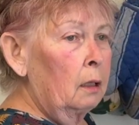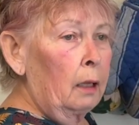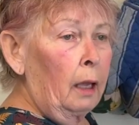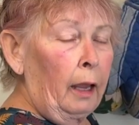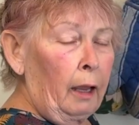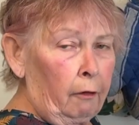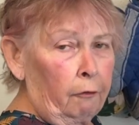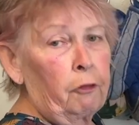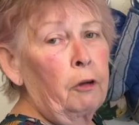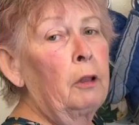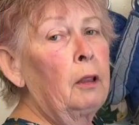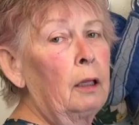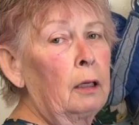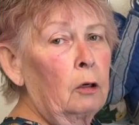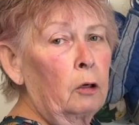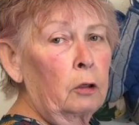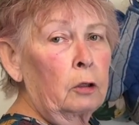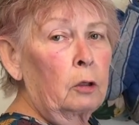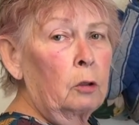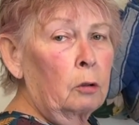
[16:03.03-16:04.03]
everything
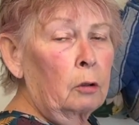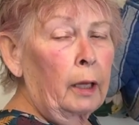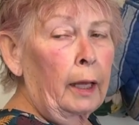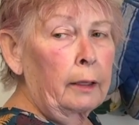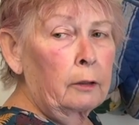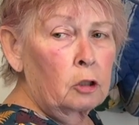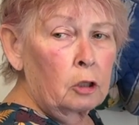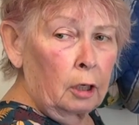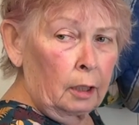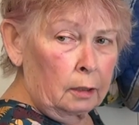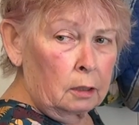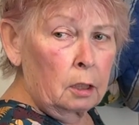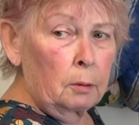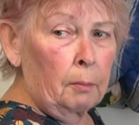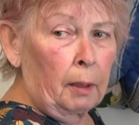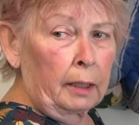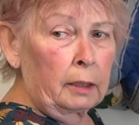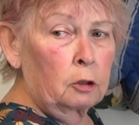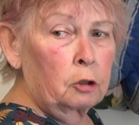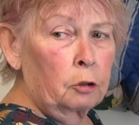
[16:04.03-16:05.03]
I cook actually, to
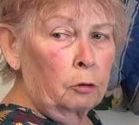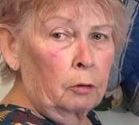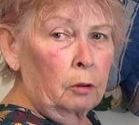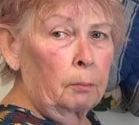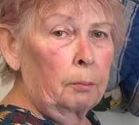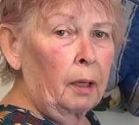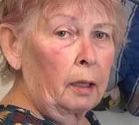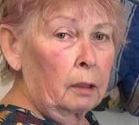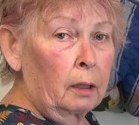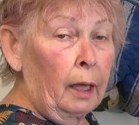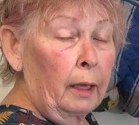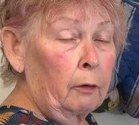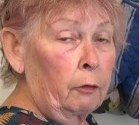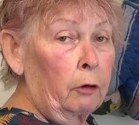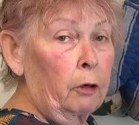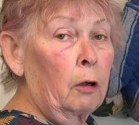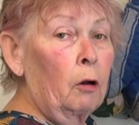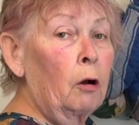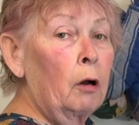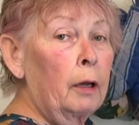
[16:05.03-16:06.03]
make sure that both Hannah
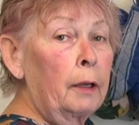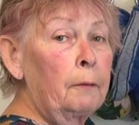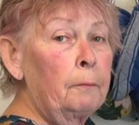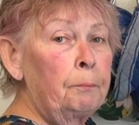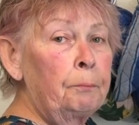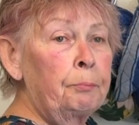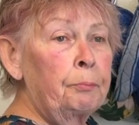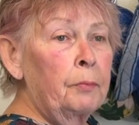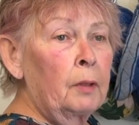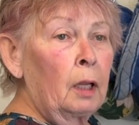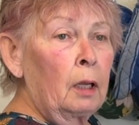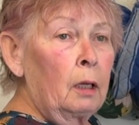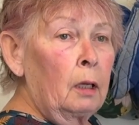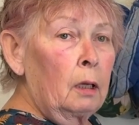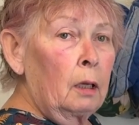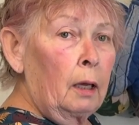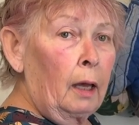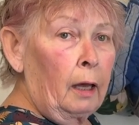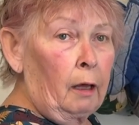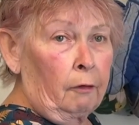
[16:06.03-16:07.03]
and I
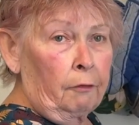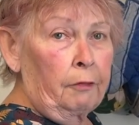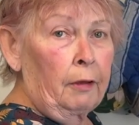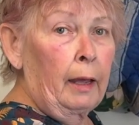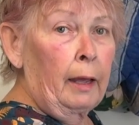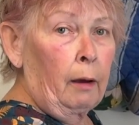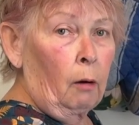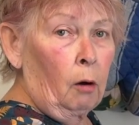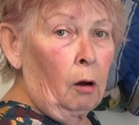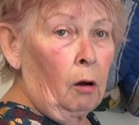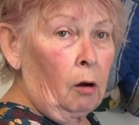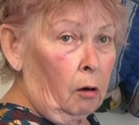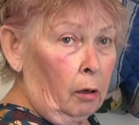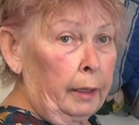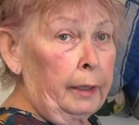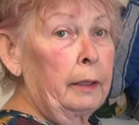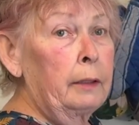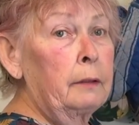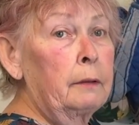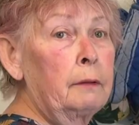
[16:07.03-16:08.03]
have our
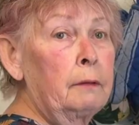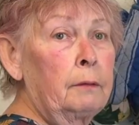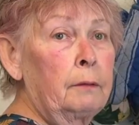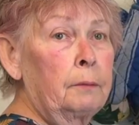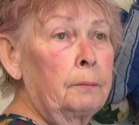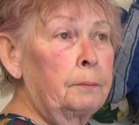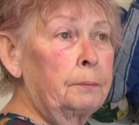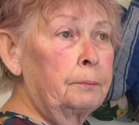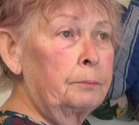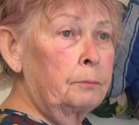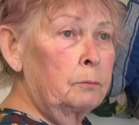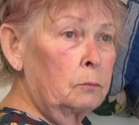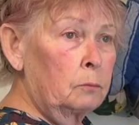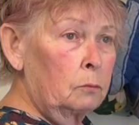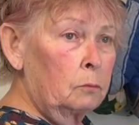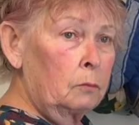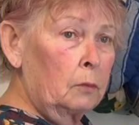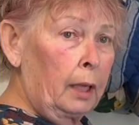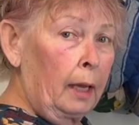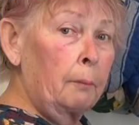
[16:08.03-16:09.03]
iron
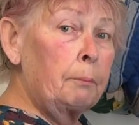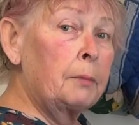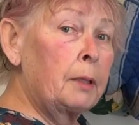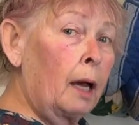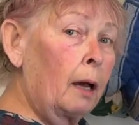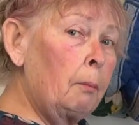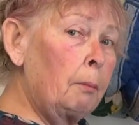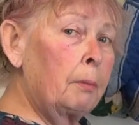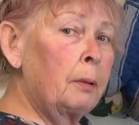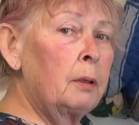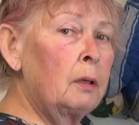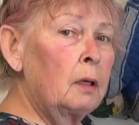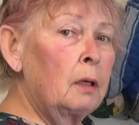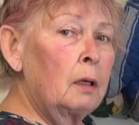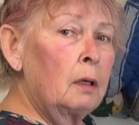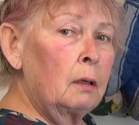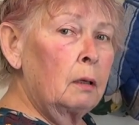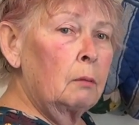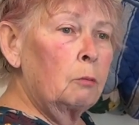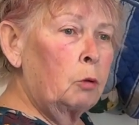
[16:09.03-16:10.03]
kept up.
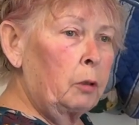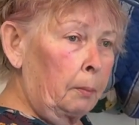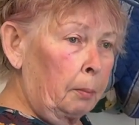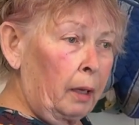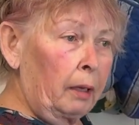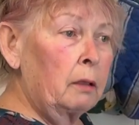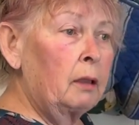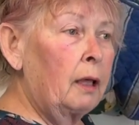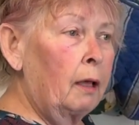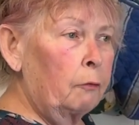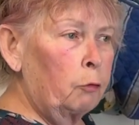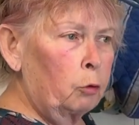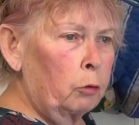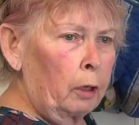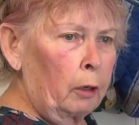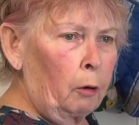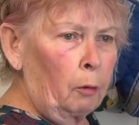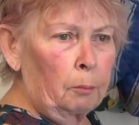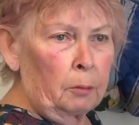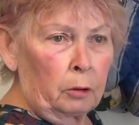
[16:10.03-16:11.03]
We both have
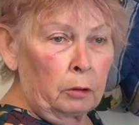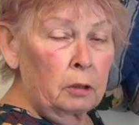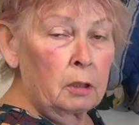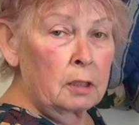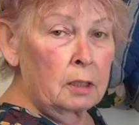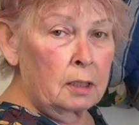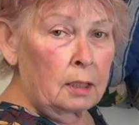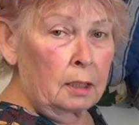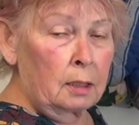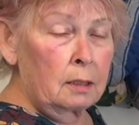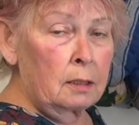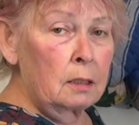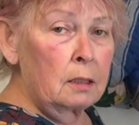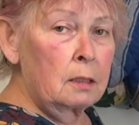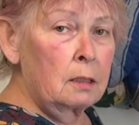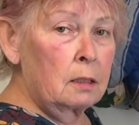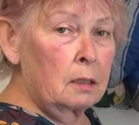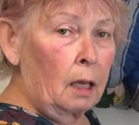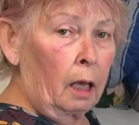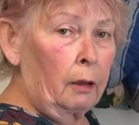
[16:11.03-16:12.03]
autoimmune diseases,
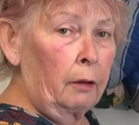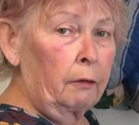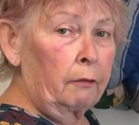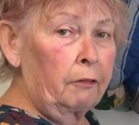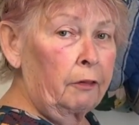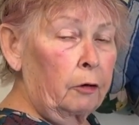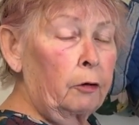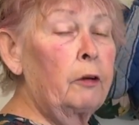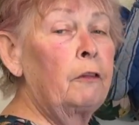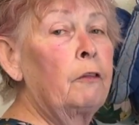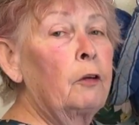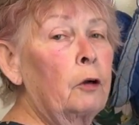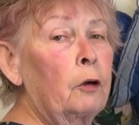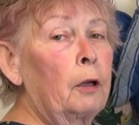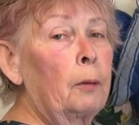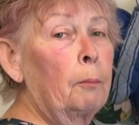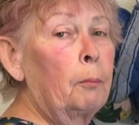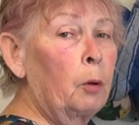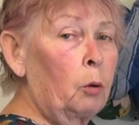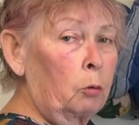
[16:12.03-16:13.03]
so very, very
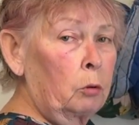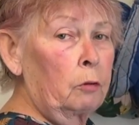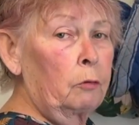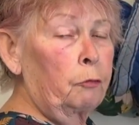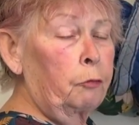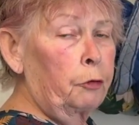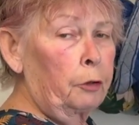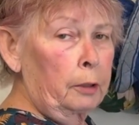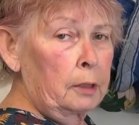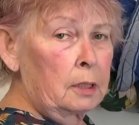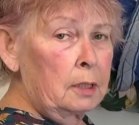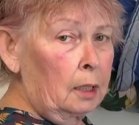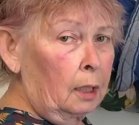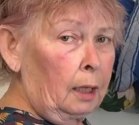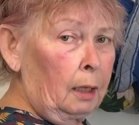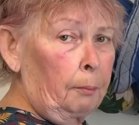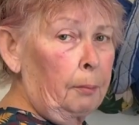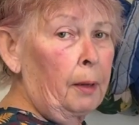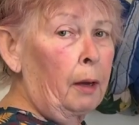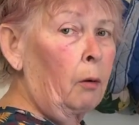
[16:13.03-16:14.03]
important for us to
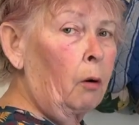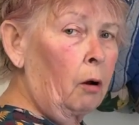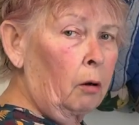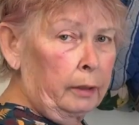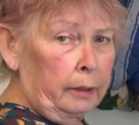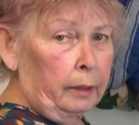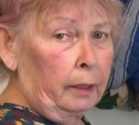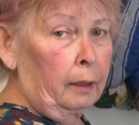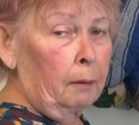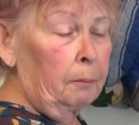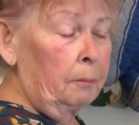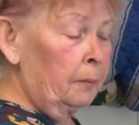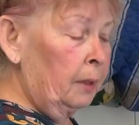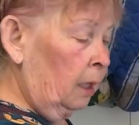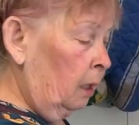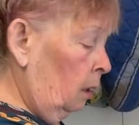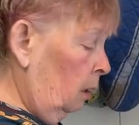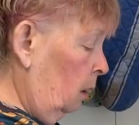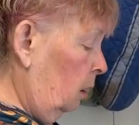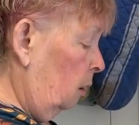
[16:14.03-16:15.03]
keep our iron up.
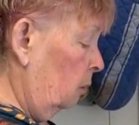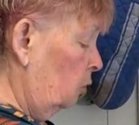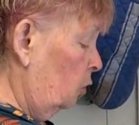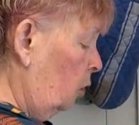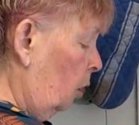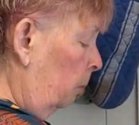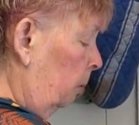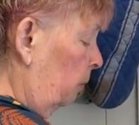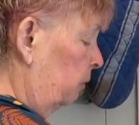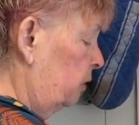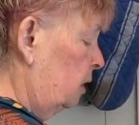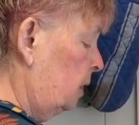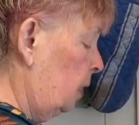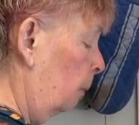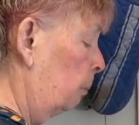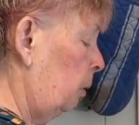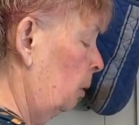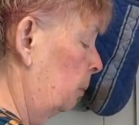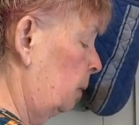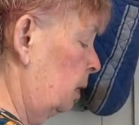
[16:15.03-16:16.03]
On top of
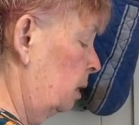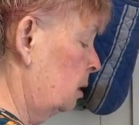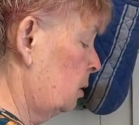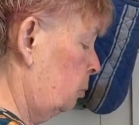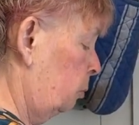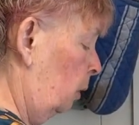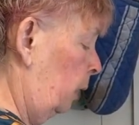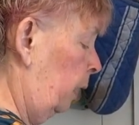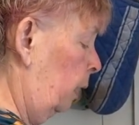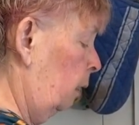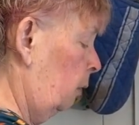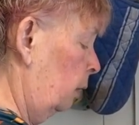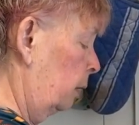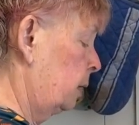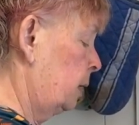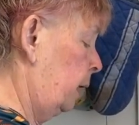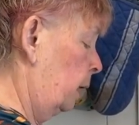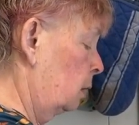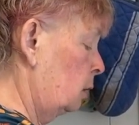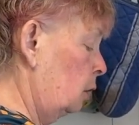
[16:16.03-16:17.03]
supplements, I
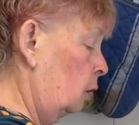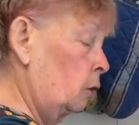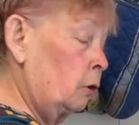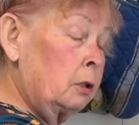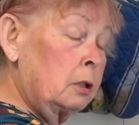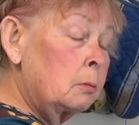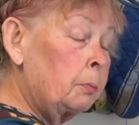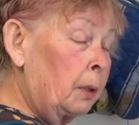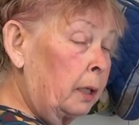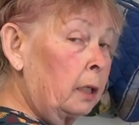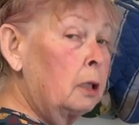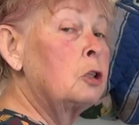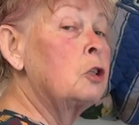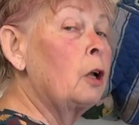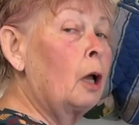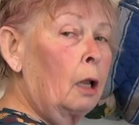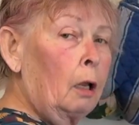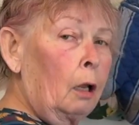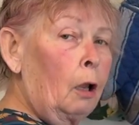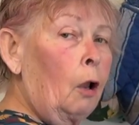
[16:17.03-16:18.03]
tend to use spinach
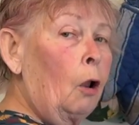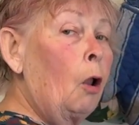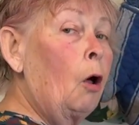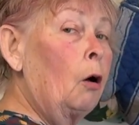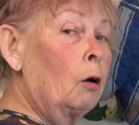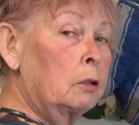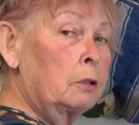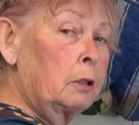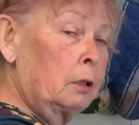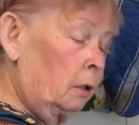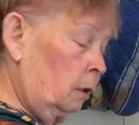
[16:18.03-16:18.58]
a lot.